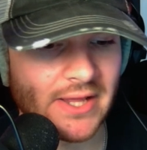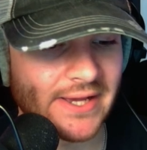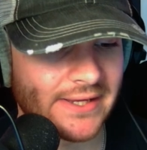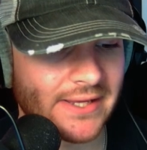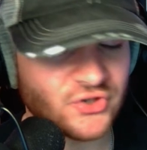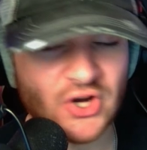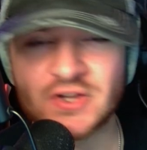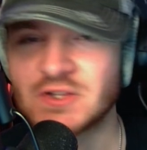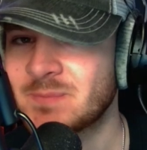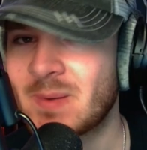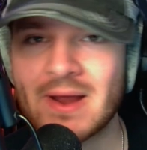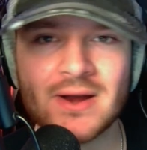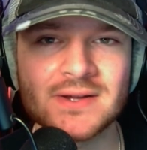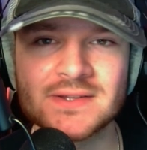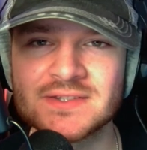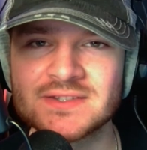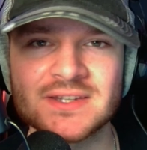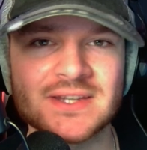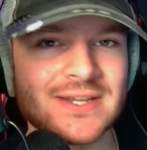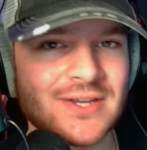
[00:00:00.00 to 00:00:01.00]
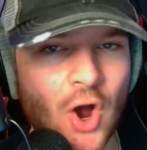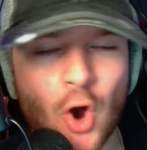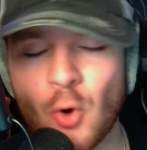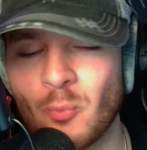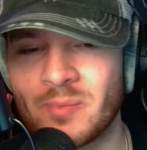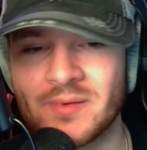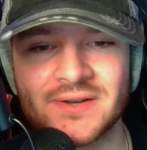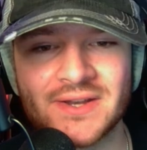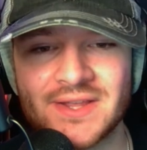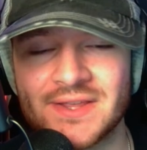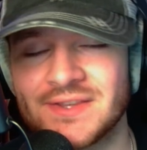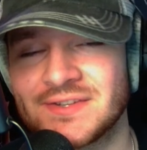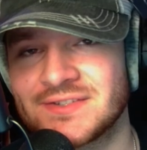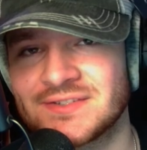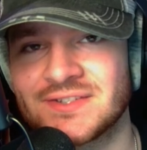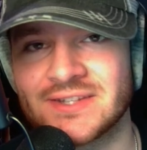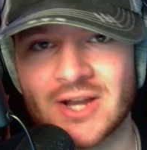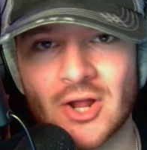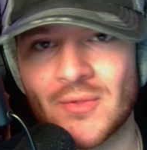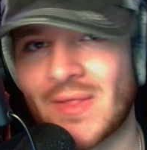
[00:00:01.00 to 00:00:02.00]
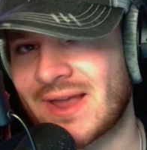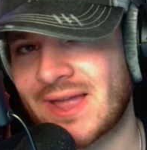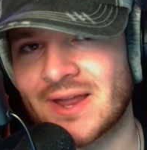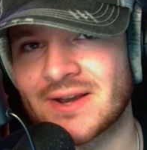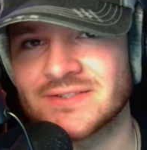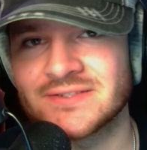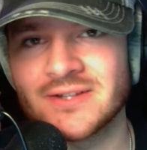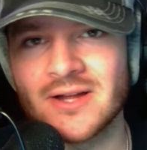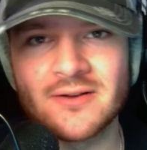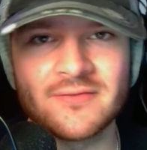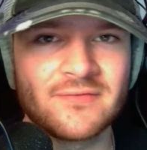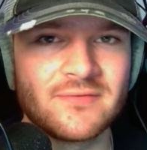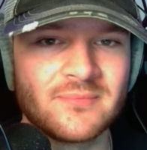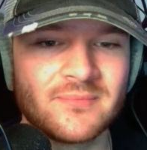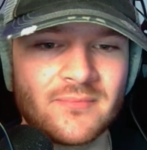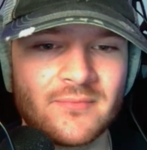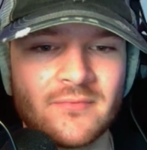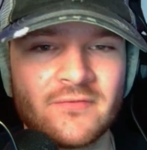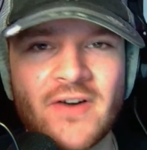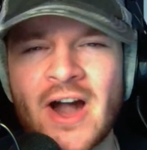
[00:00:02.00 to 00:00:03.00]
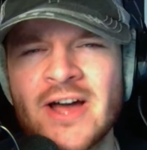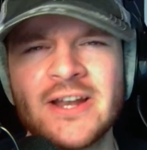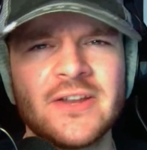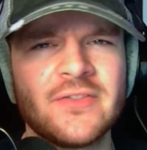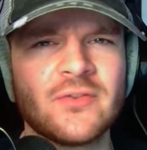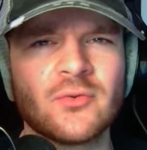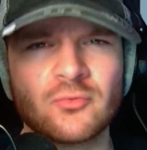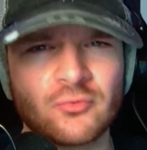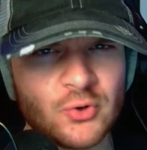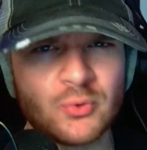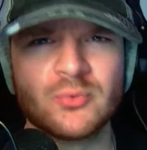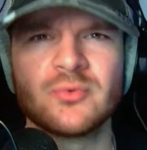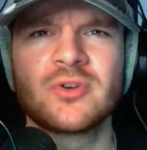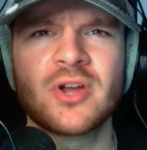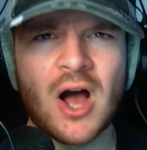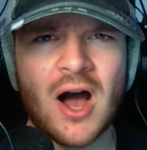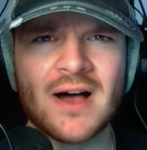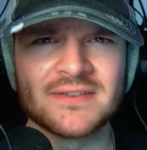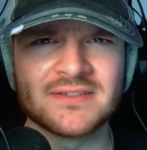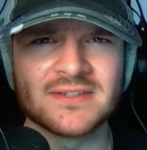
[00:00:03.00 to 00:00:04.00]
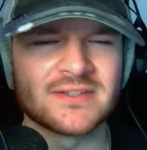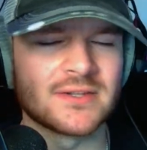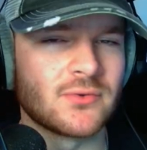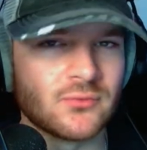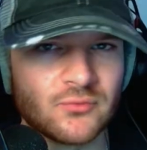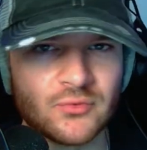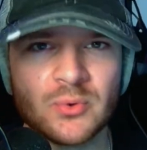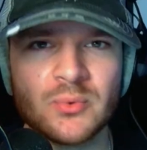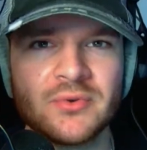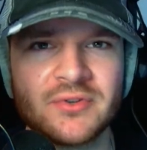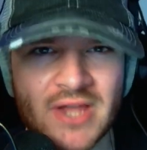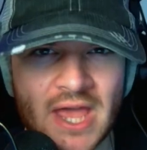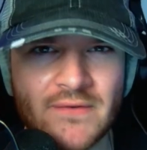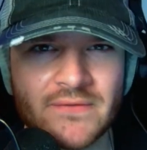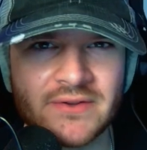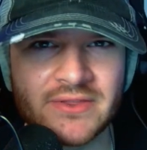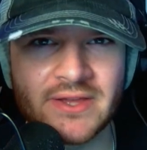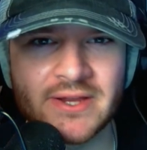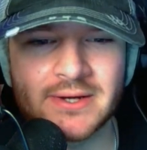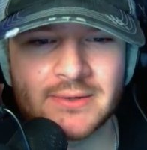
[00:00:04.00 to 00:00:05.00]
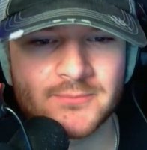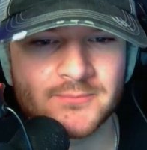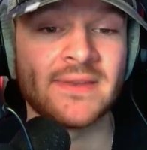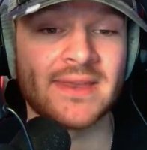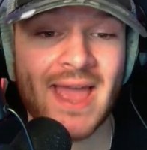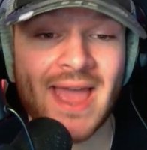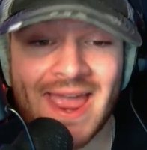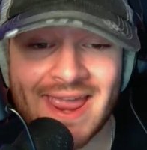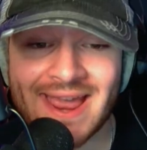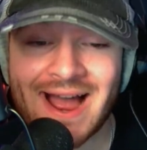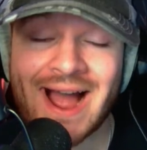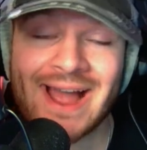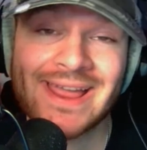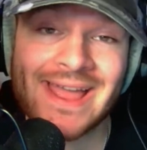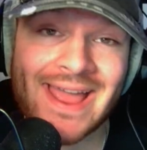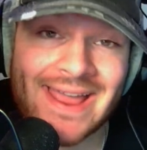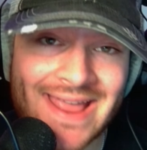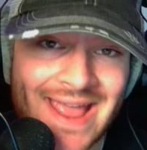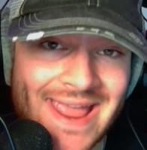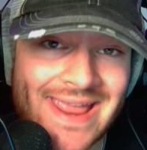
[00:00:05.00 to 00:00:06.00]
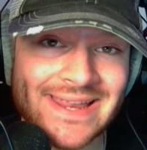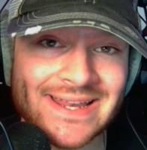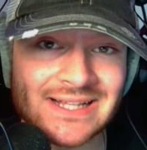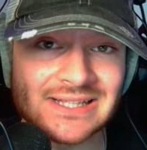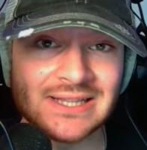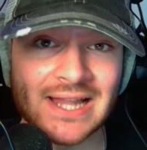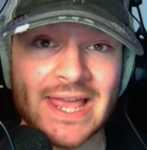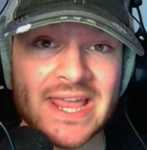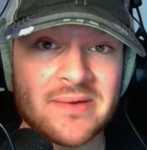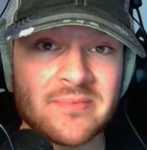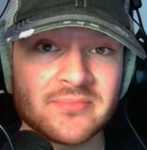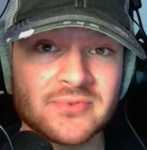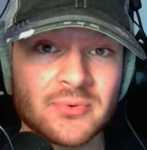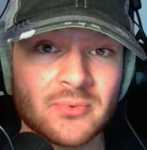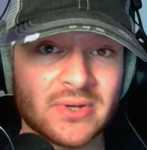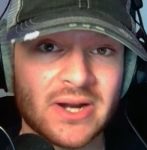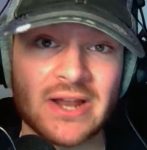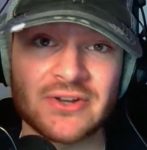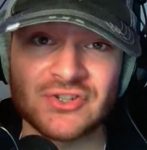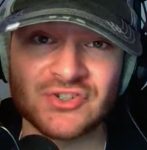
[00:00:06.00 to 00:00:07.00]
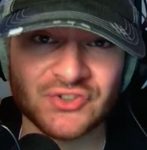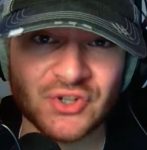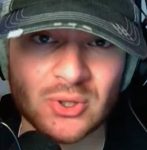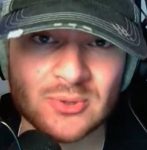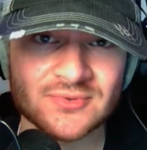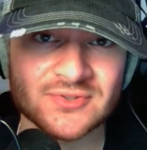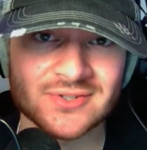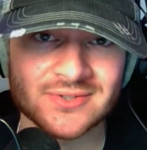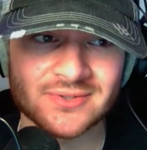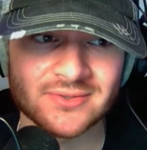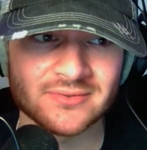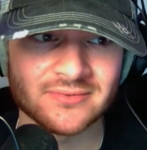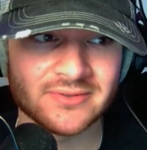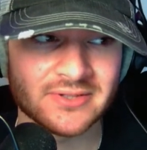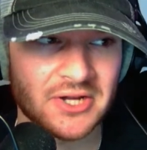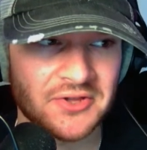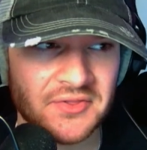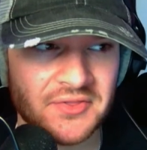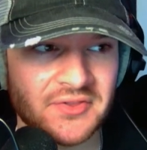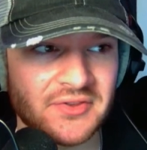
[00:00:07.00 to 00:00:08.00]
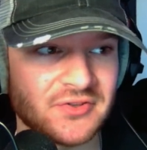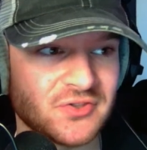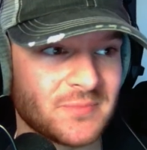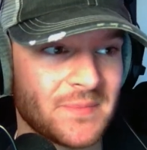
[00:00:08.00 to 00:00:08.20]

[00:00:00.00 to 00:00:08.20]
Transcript: like transparency, openness, you know, that kind of stuff finding the root causes and root to everything. The AIAA claimed what I just told you, you know, that the